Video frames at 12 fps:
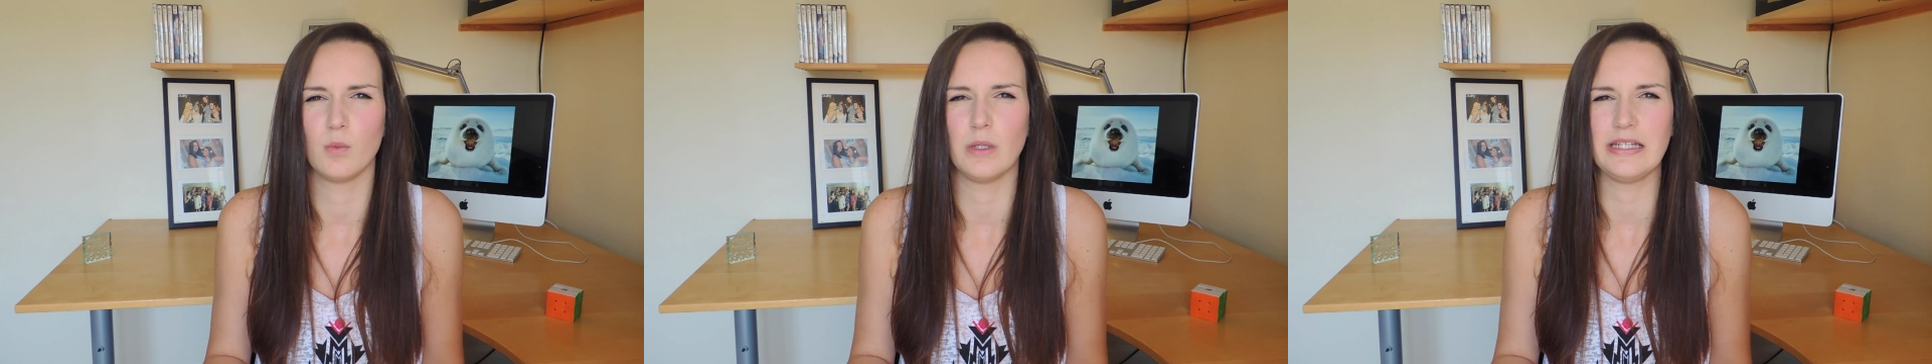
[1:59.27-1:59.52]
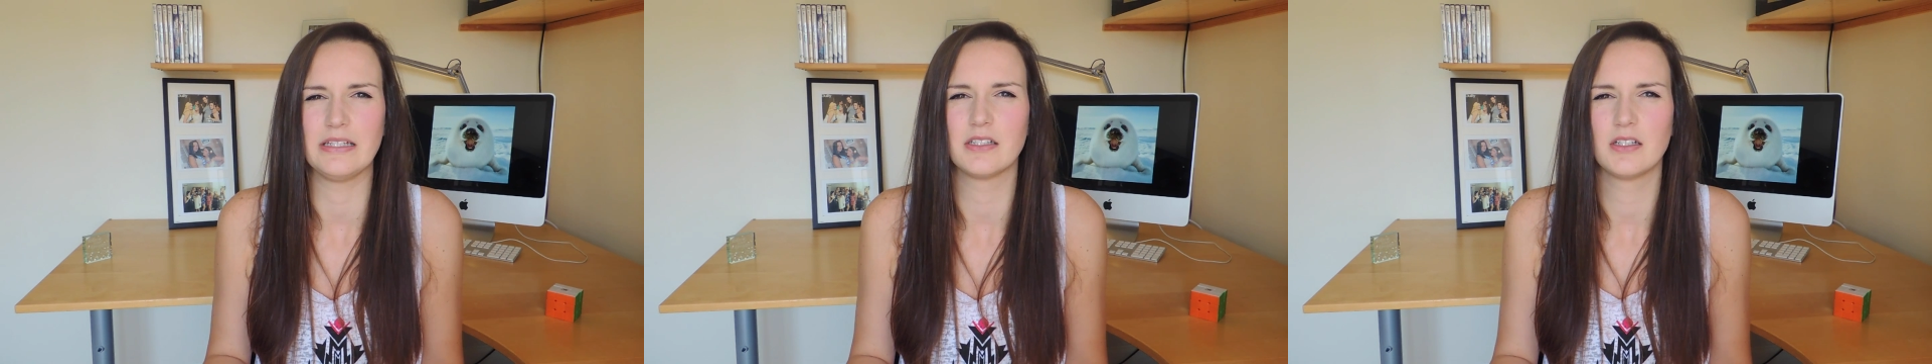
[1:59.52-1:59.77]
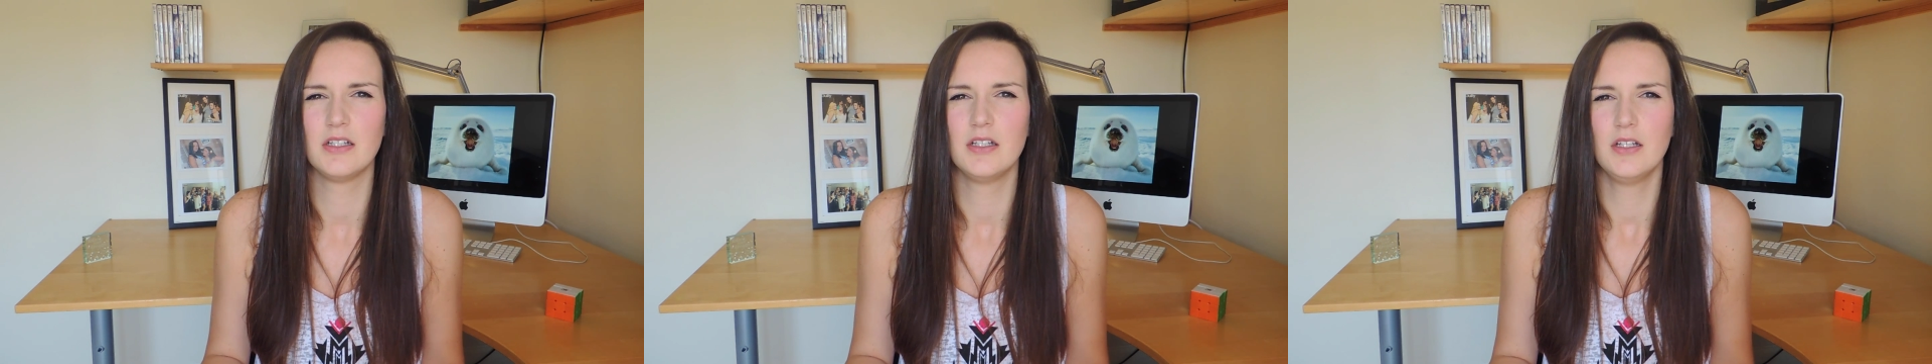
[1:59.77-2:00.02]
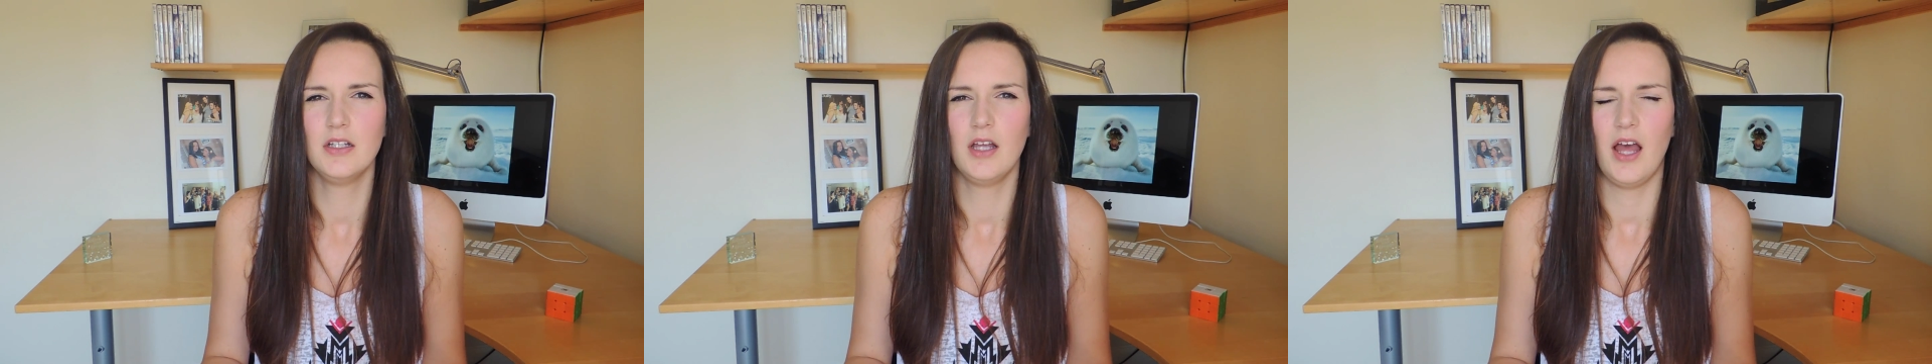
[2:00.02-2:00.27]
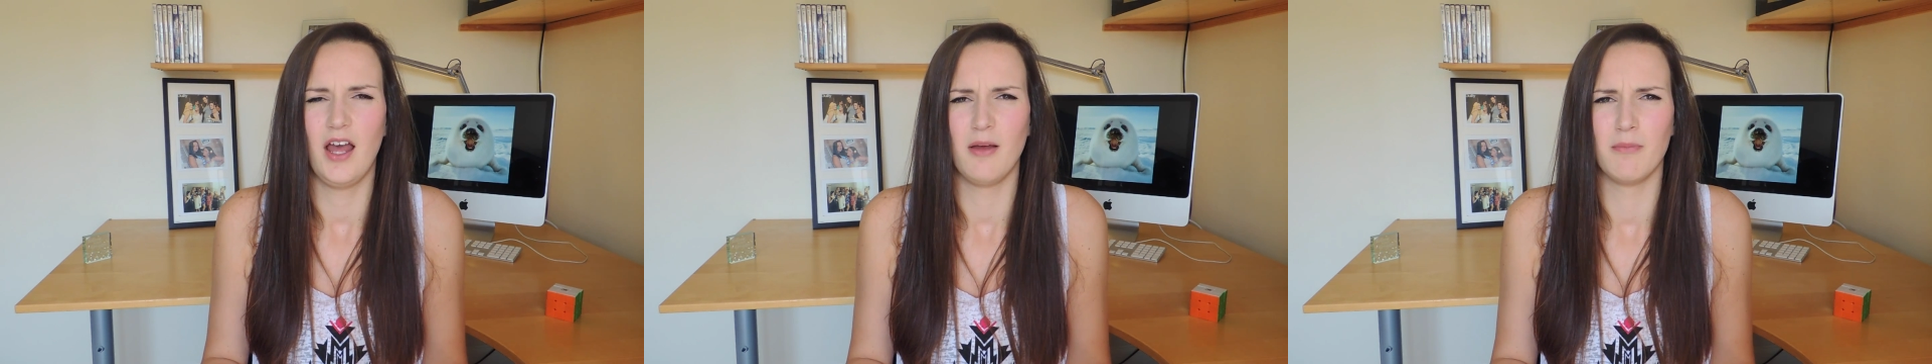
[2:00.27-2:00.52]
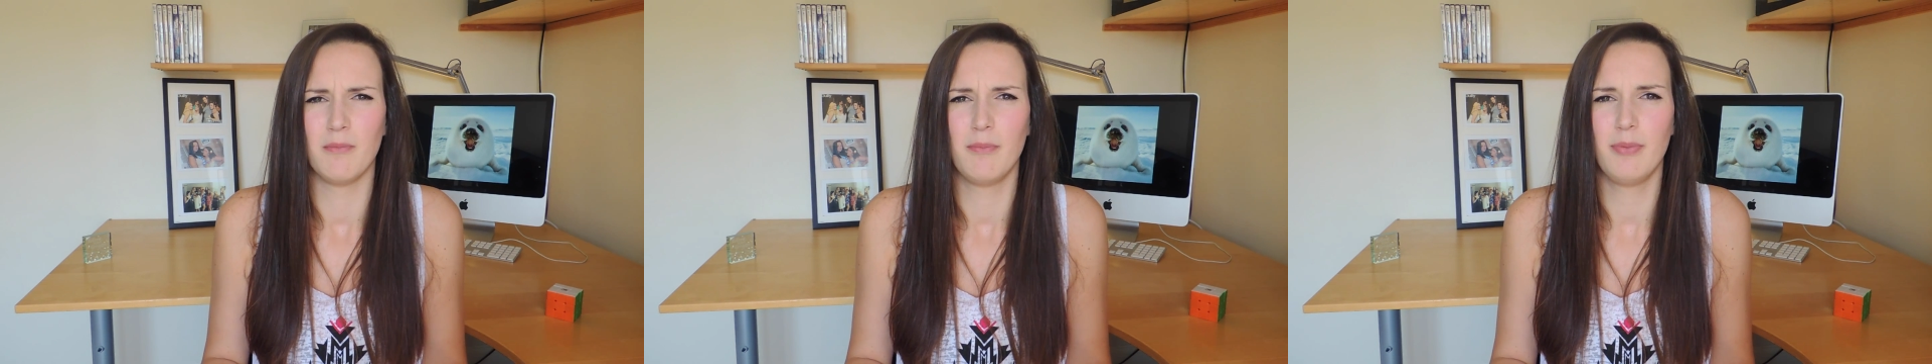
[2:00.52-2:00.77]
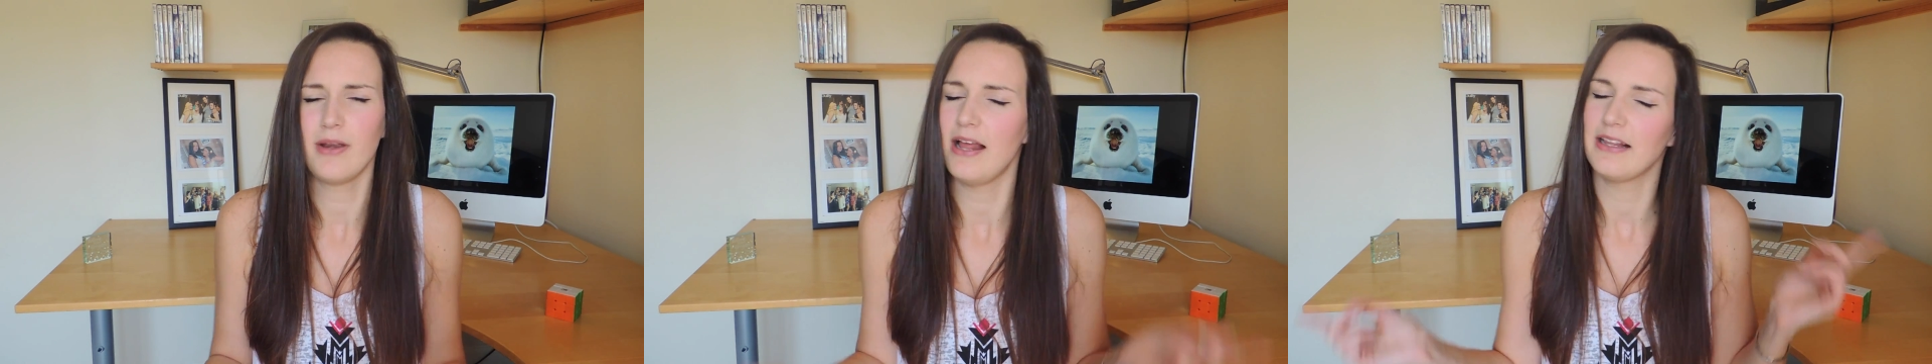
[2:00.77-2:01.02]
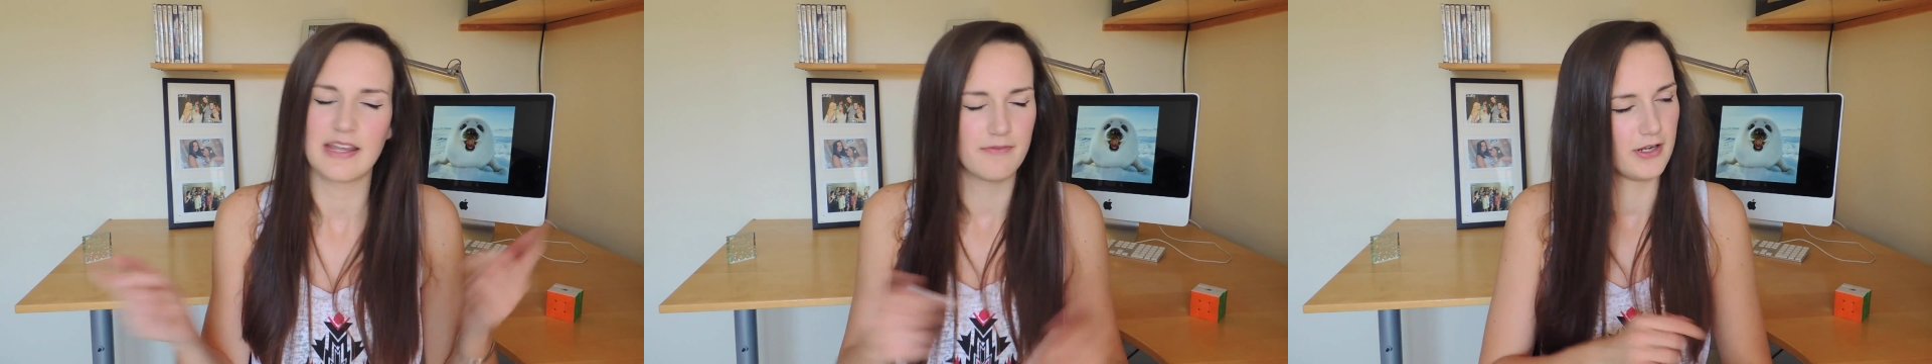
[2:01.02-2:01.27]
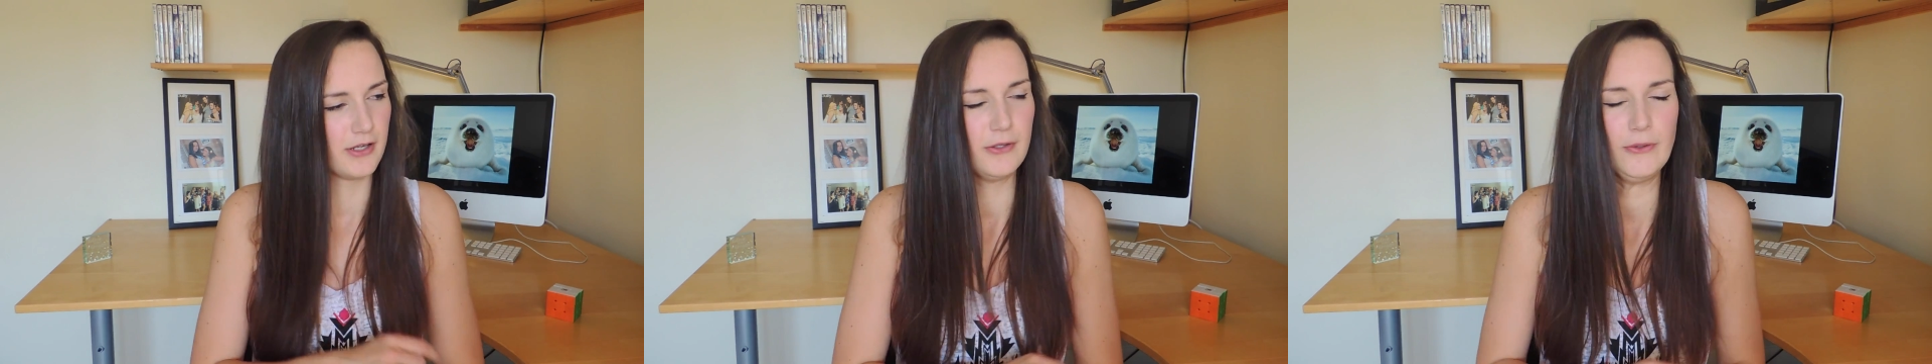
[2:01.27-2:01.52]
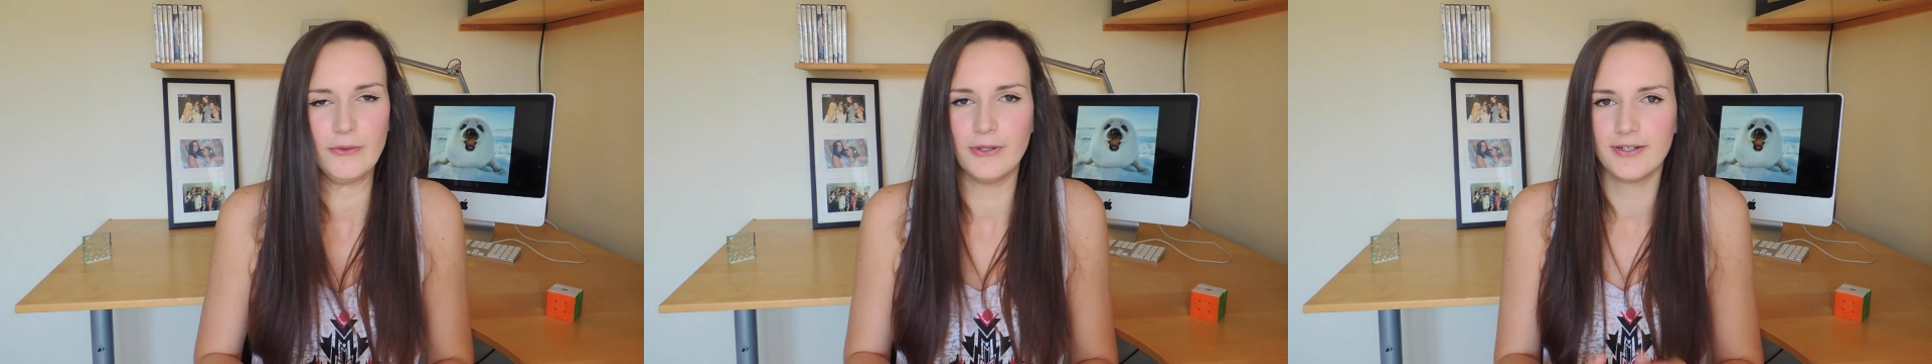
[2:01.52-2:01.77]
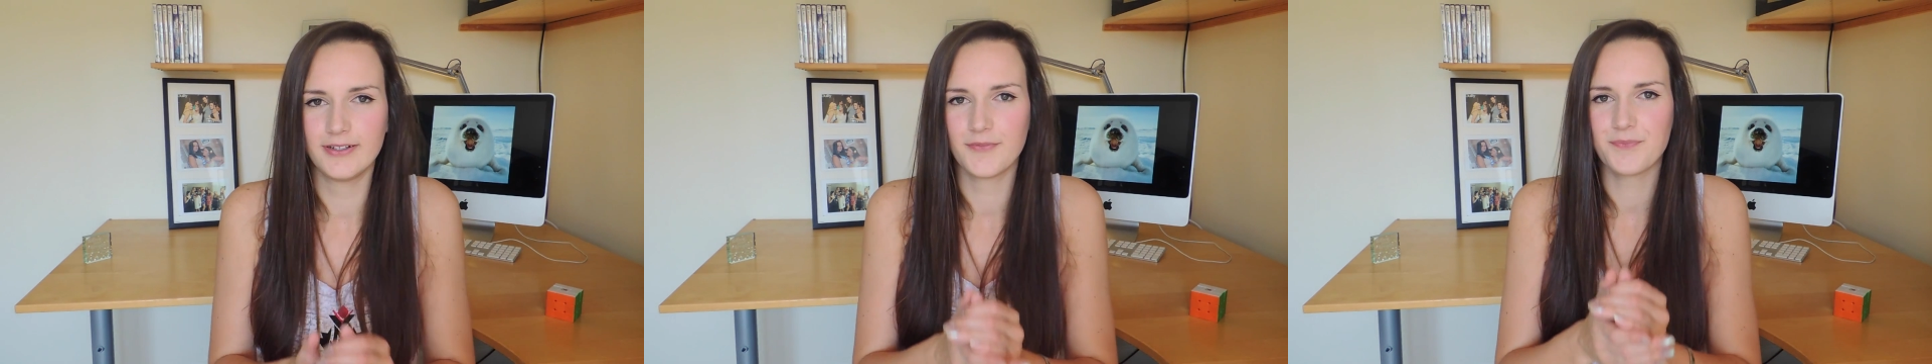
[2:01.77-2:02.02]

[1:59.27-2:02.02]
weird, but I'll give it a go.